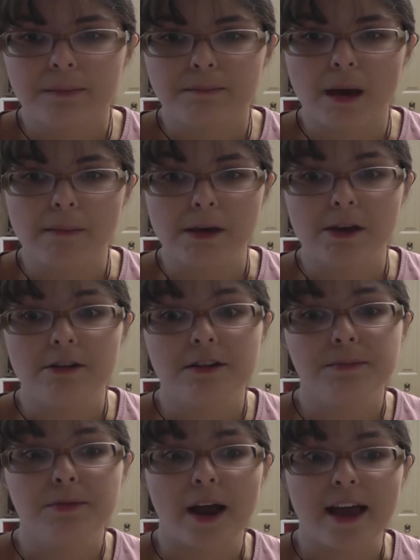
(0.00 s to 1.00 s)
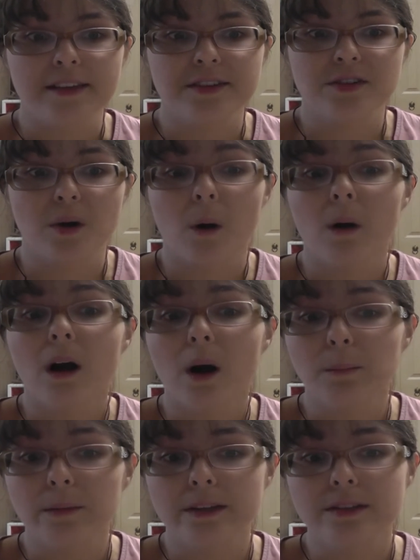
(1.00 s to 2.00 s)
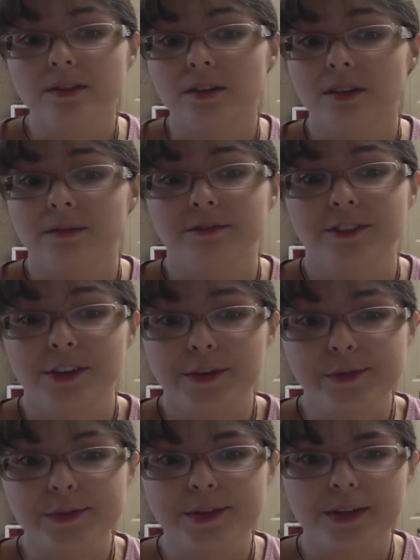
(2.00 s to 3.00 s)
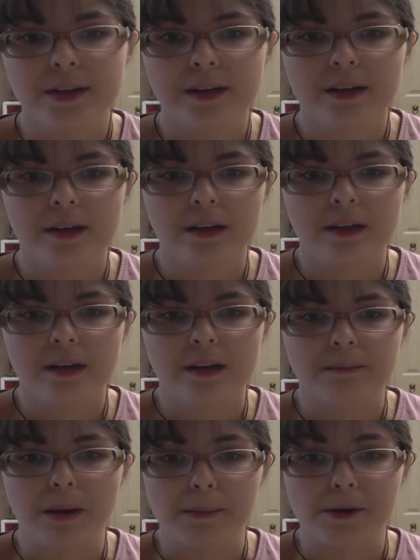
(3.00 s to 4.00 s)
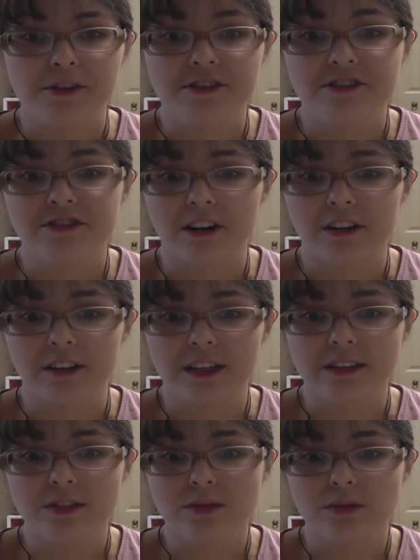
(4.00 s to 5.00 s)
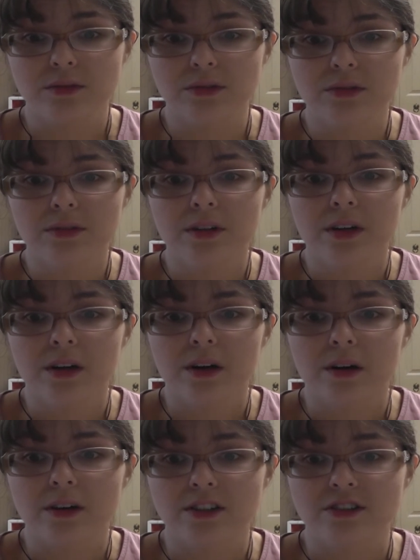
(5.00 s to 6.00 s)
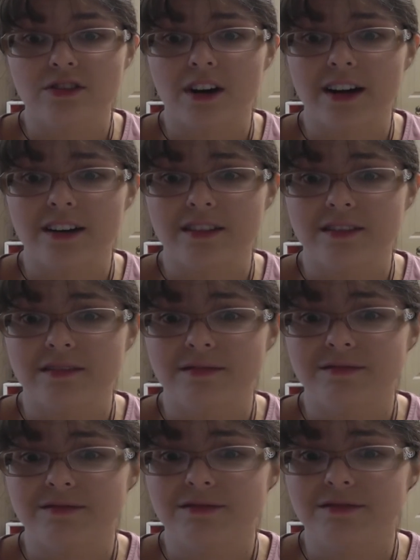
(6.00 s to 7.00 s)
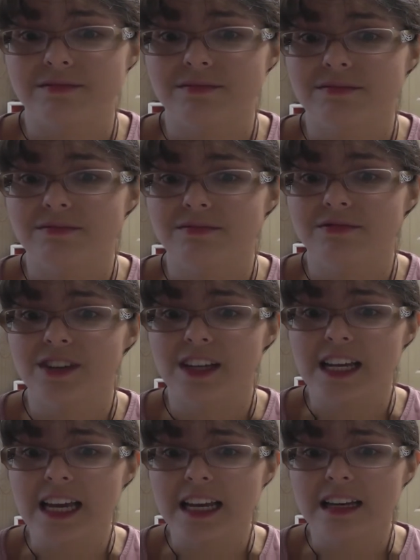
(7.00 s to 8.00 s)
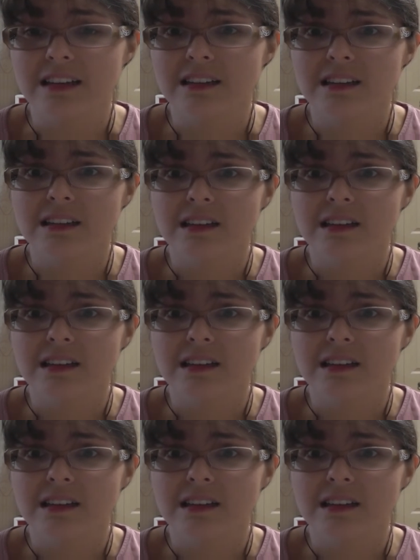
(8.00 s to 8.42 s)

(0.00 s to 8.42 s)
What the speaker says: Maybe you're depressed, or homeless, or confused. Maybe you're struggling in school, or just trying to fit in.